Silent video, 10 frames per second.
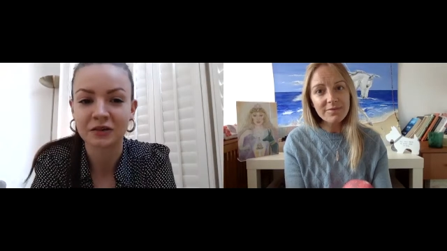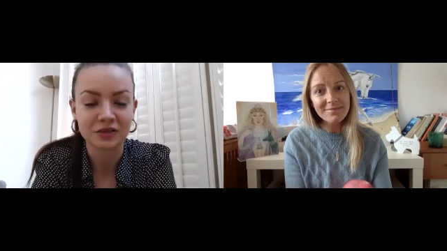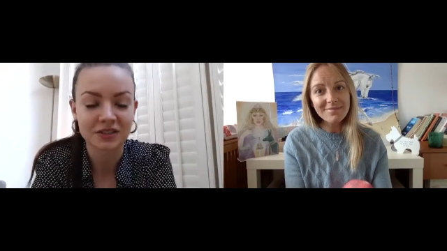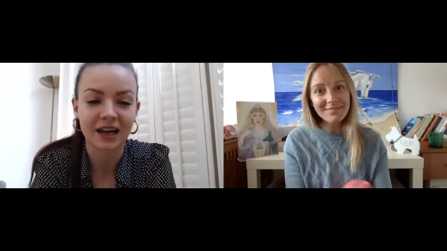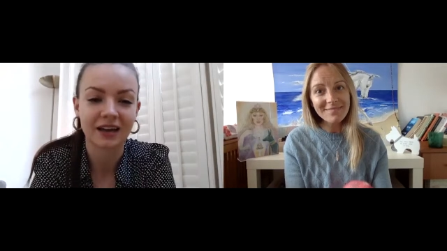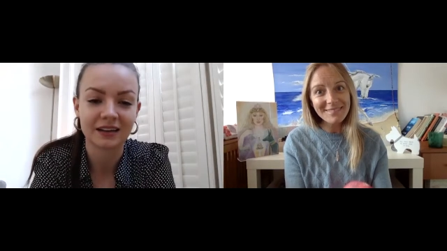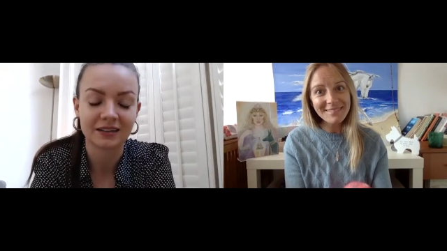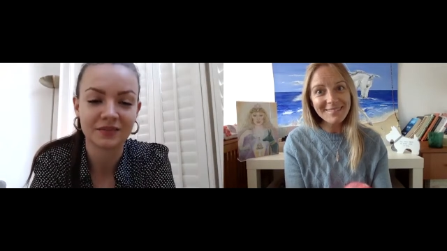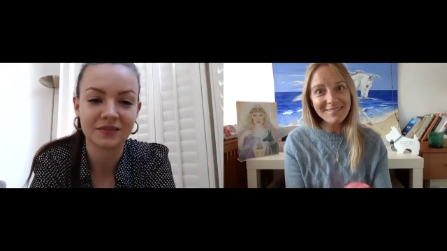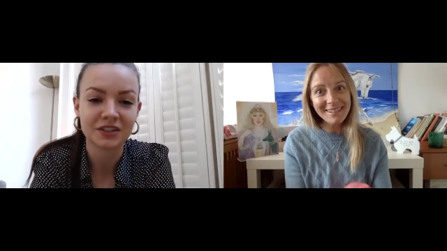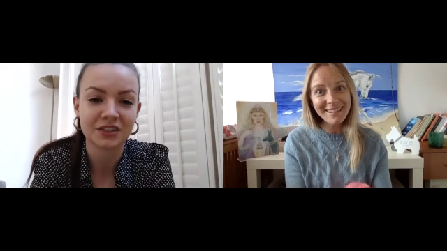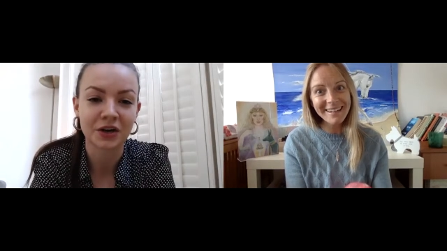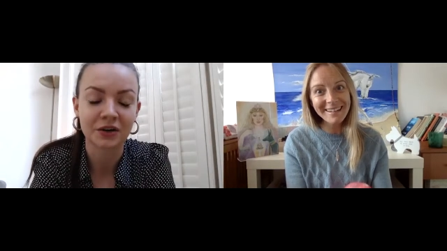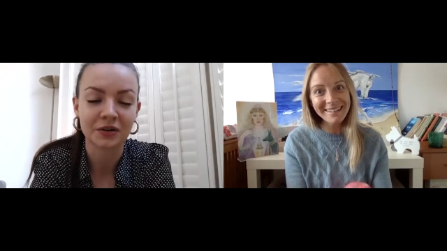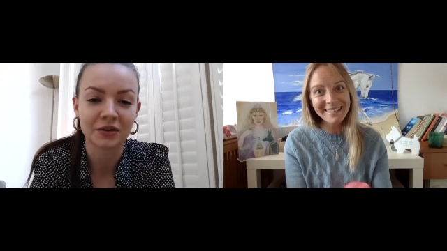Speaker 1: day so
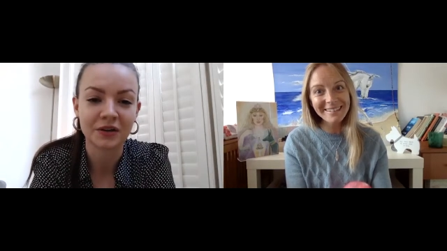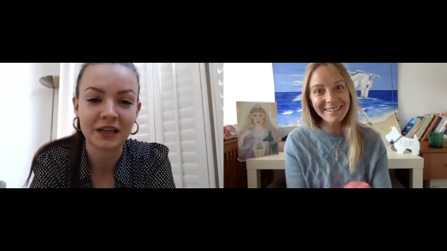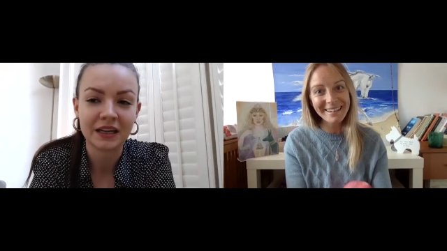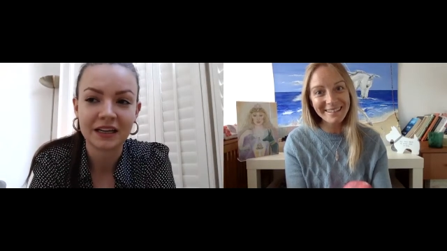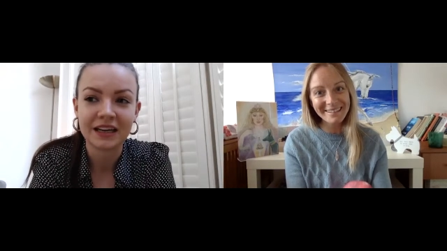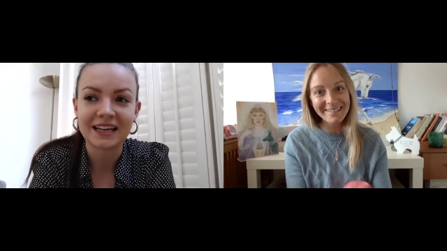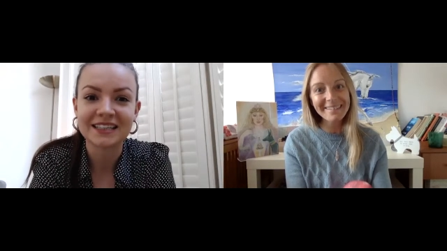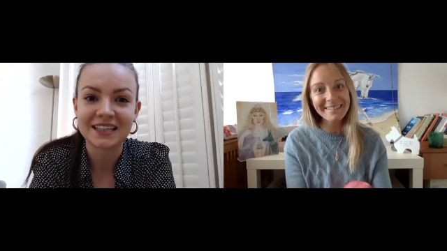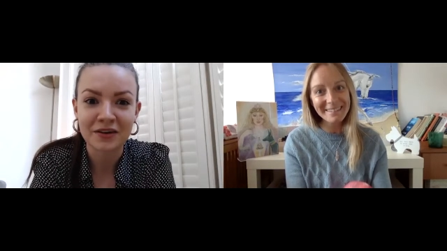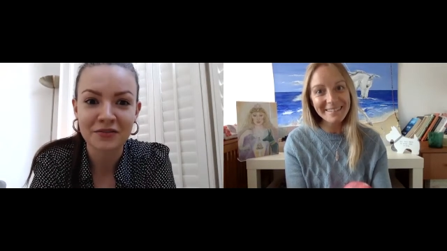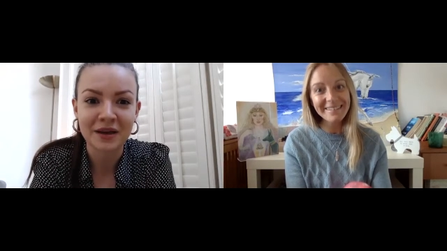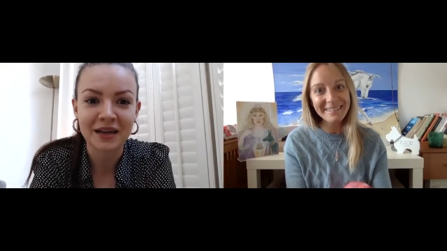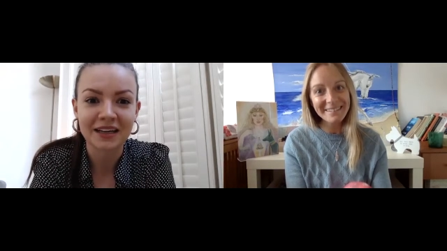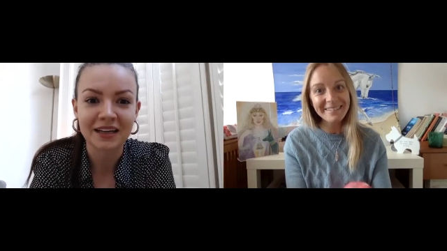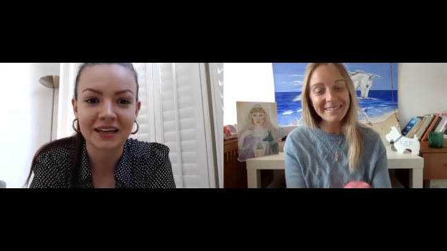instead of making
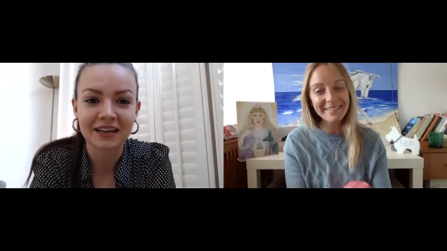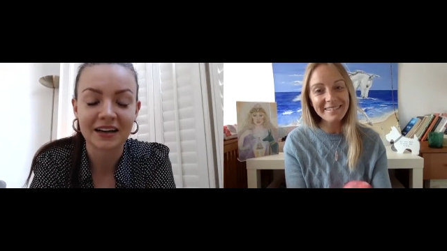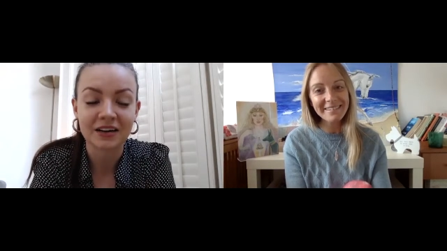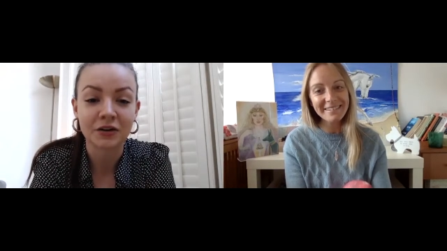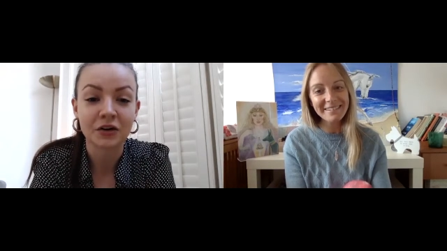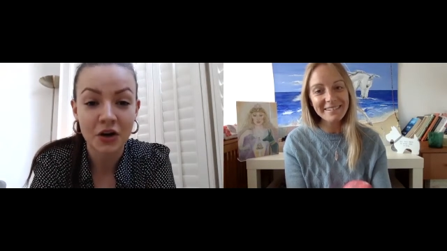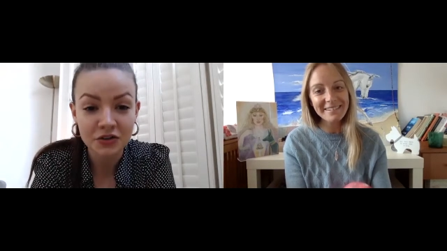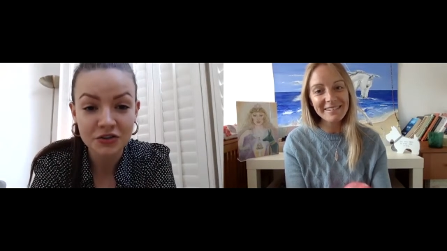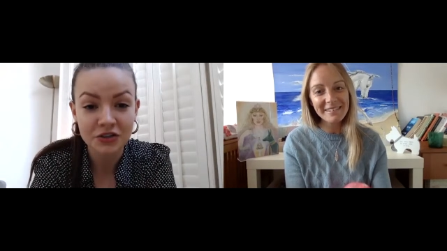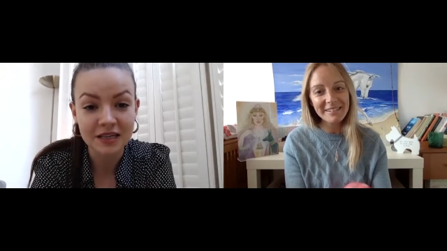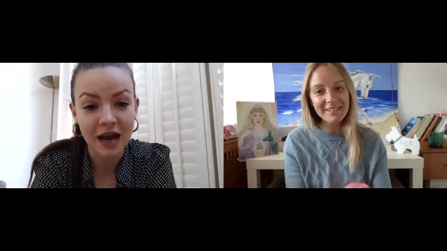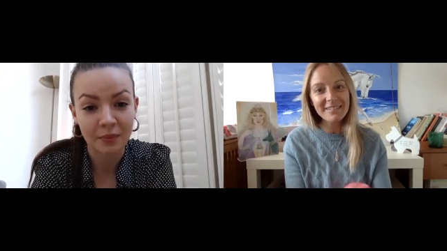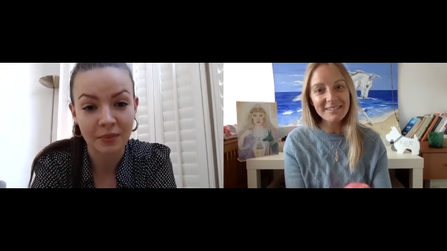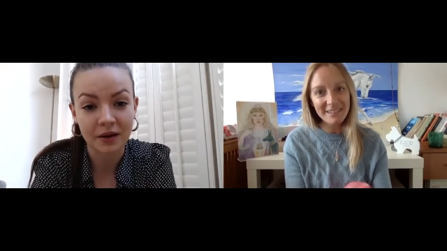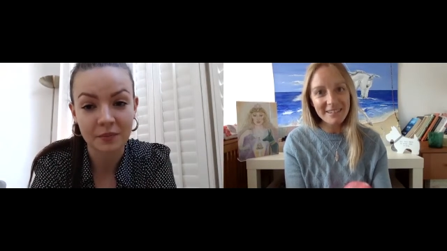it an unconscious habit,
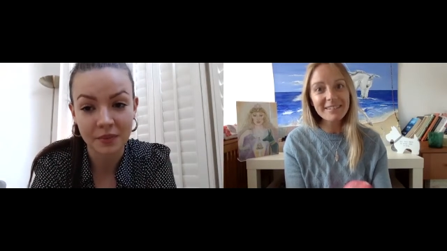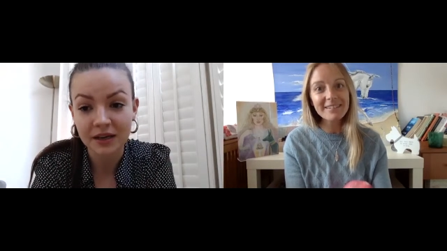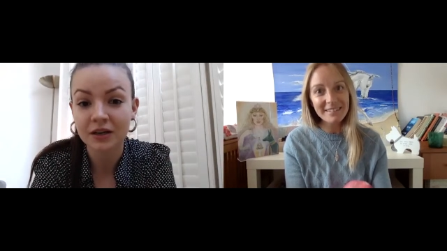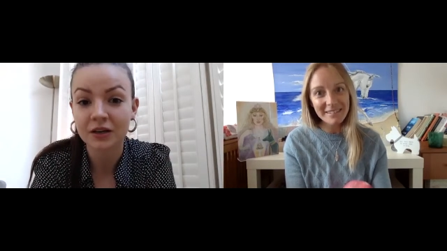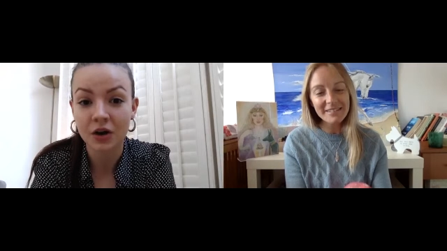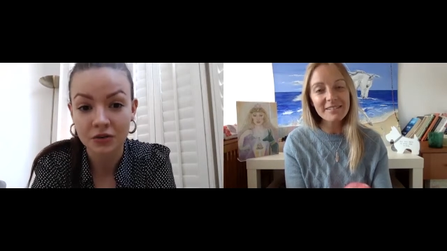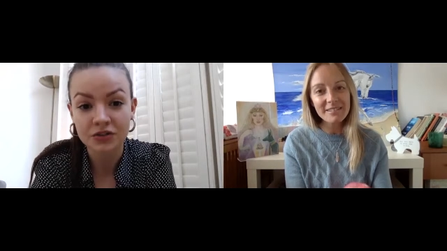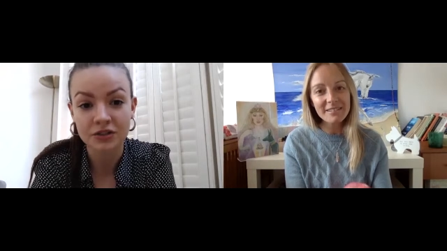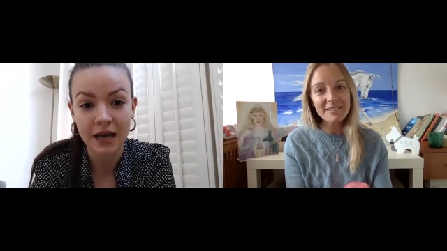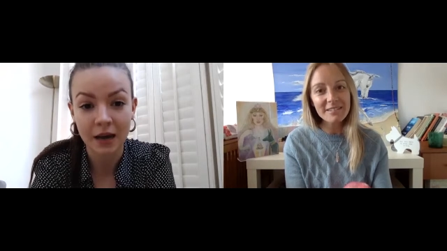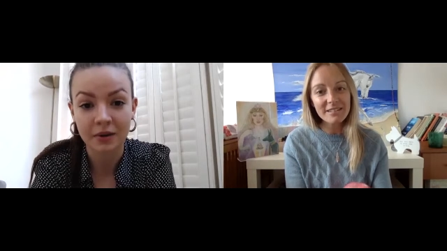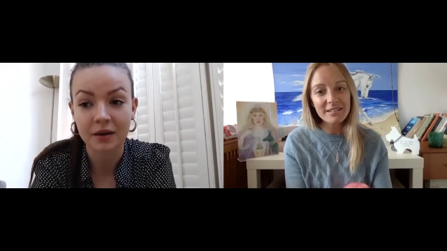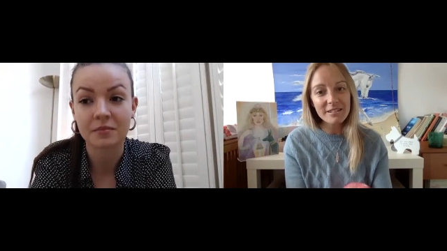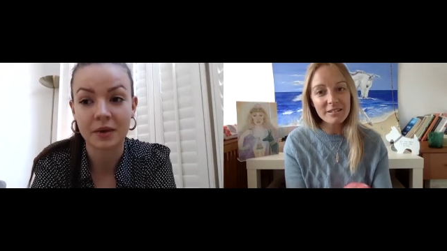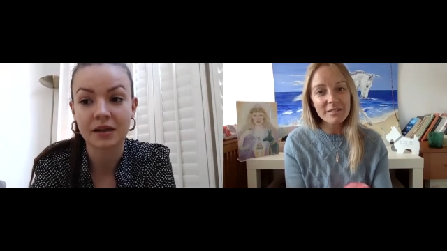make it a conscious habit and
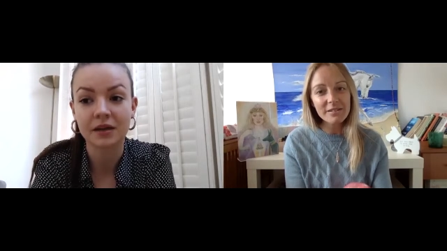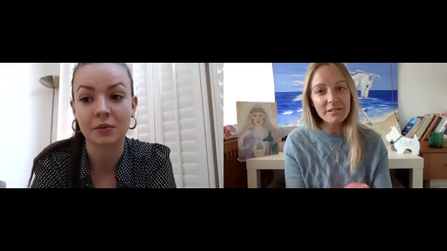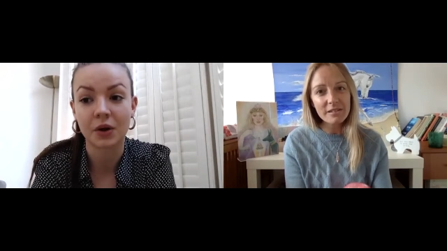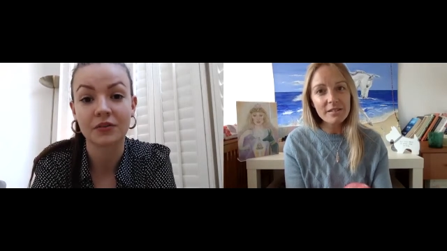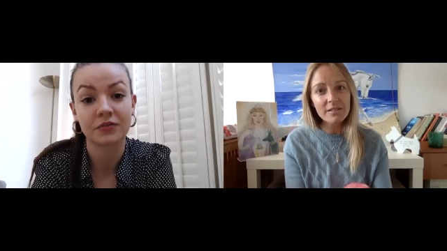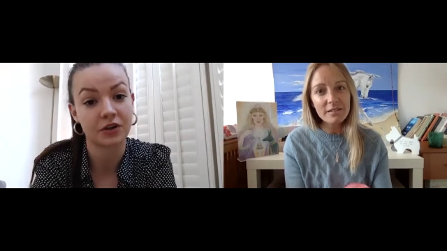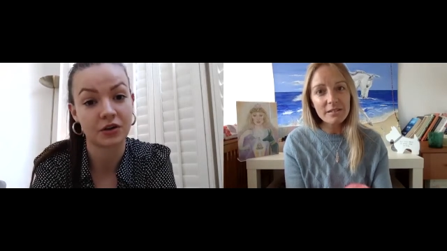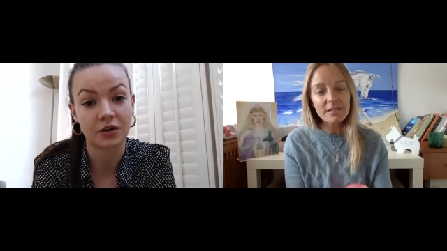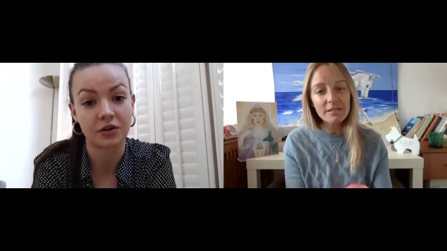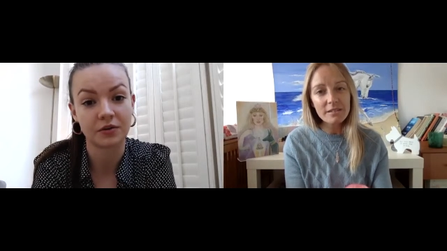make it work for you.